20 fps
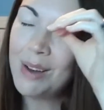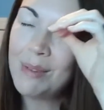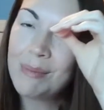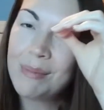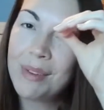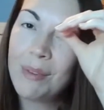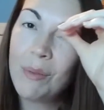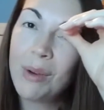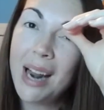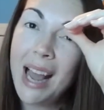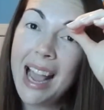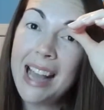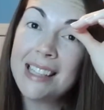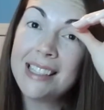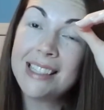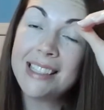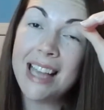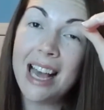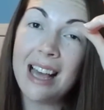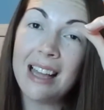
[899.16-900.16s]
um, what I
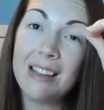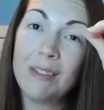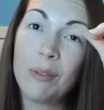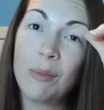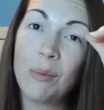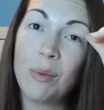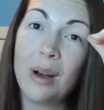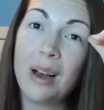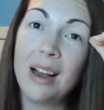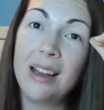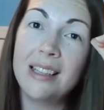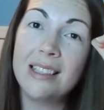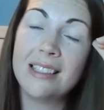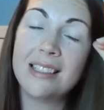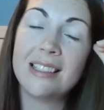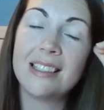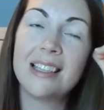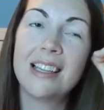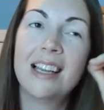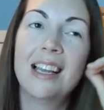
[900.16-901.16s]
had said
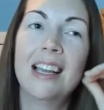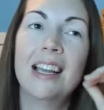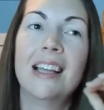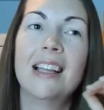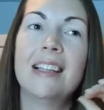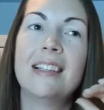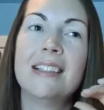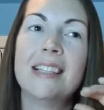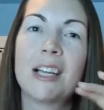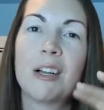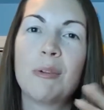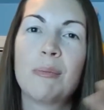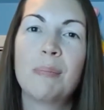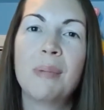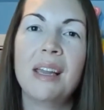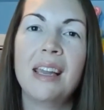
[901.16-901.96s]
was Tickle